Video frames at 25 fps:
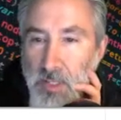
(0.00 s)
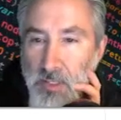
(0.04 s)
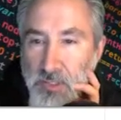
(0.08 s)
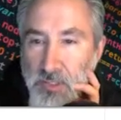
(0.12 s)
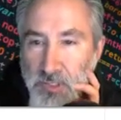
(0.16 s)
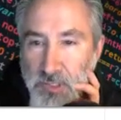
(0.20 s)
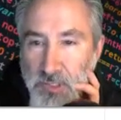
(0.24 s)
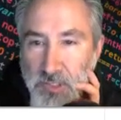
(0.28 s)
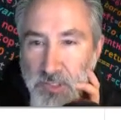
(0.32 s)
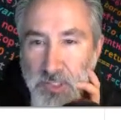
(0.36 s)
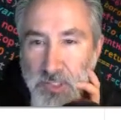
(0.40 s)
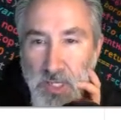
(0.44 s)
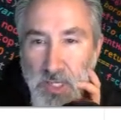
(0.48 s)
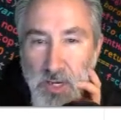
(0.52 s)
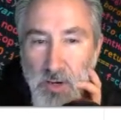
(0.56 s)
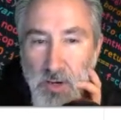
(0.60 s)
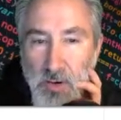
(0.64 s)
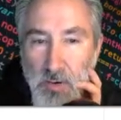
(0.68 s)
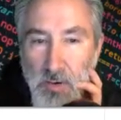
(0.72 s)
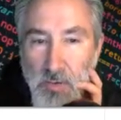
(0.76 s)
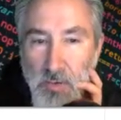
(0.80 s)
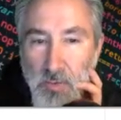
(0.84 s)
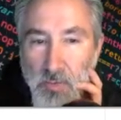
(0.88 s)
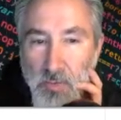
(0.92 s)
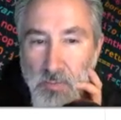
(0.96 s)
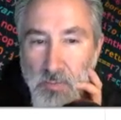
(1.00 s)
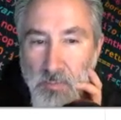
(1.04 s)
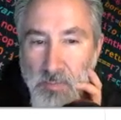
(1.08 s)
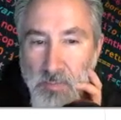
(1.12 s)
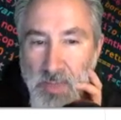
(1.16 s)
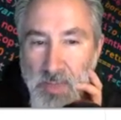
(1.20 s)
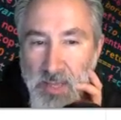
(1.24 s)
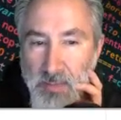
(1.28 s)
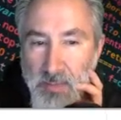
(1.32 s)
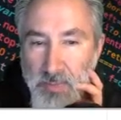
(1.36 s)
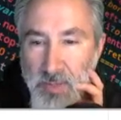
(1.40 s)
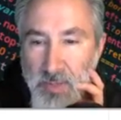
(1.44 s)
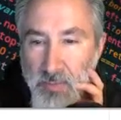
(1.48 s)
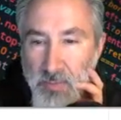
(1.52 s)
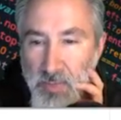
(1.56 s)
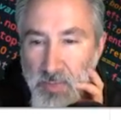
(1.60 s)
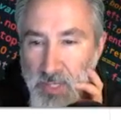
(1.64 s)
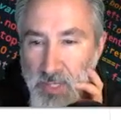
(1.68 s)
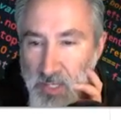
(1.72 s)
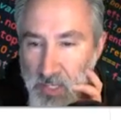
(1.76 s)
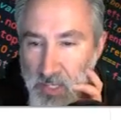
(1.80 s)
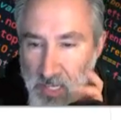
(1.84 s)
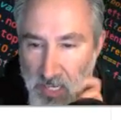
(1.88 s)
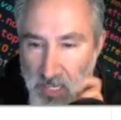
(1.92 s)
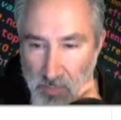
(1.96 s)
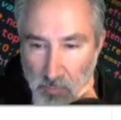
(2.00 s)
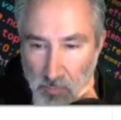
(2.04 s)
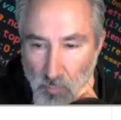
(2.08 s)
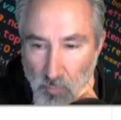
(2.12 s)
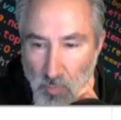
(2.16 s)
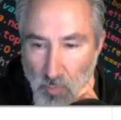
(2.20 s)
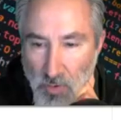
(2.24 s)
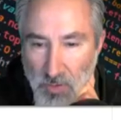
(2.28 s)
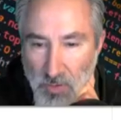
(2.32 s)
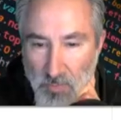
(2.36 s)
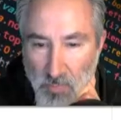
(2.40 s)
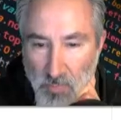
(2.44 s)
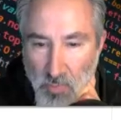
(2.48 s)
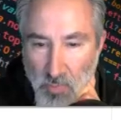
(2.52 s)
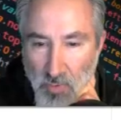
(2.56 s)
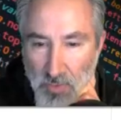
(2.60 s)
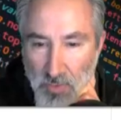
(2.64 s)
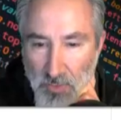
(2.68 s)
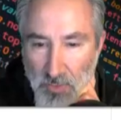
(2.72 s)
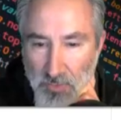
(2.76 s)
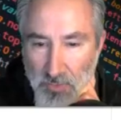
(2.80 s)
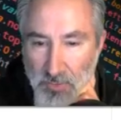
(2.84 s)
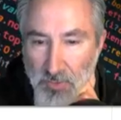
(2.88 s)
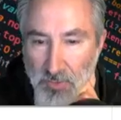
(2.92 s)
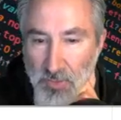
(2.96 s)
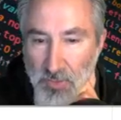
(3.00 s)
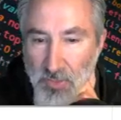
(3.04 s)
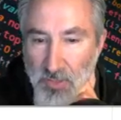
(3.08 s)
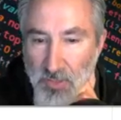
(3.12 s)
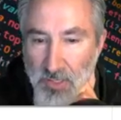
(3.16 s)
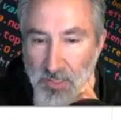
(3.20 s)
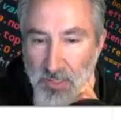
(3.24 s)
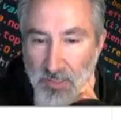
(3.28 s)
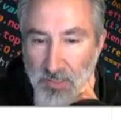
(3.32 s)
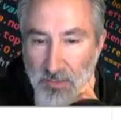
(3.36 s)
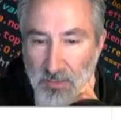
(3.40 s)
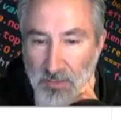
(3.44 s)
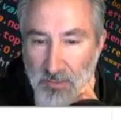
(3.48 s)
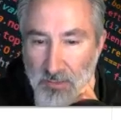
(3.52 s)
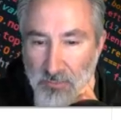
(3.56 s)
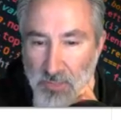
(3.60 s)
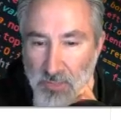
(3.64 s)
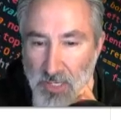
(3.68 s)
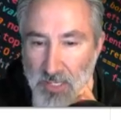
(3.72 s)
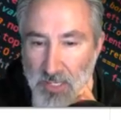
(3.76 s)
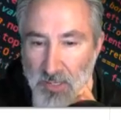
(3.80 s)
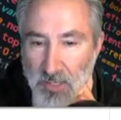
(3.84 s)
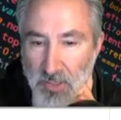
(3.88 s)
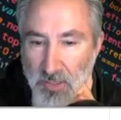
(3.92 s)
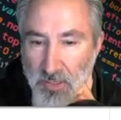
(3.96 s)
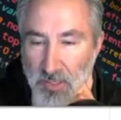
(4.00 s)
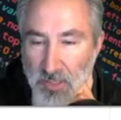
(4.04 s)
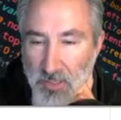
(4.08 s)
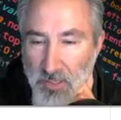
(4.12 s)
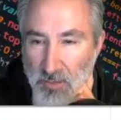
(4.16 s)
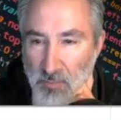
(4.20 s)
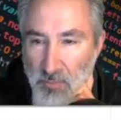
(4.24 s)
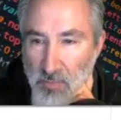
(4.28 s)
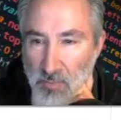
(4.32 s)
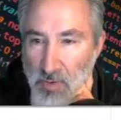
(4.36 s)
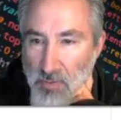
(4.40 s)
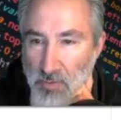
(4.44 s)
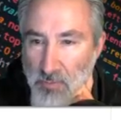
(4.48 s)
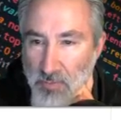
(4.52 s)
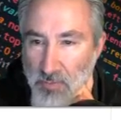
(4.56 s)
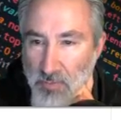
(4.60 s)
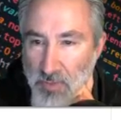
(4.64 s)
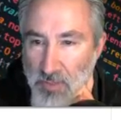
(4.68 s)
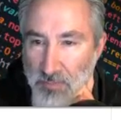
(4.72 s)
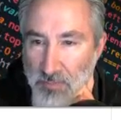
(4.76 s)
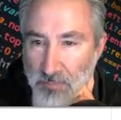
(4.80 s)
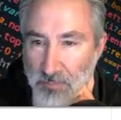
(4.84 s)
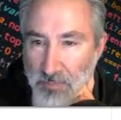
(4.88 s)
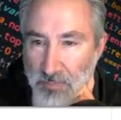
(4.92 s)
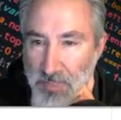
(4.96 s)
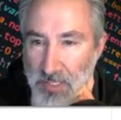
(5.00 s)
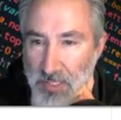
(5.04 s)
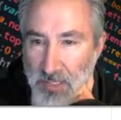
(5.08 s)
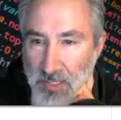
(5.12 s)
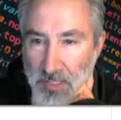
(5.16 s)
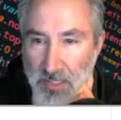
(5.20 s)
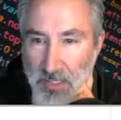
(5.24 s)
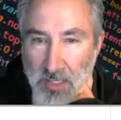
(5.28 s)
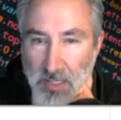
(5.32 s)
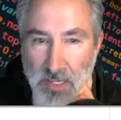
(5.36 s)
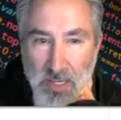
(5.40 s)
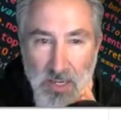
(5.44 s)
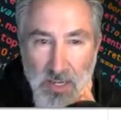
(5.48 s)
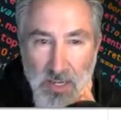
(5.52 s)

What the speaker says: So maybe we could add one more little thing. I'm trying to think, what would it be?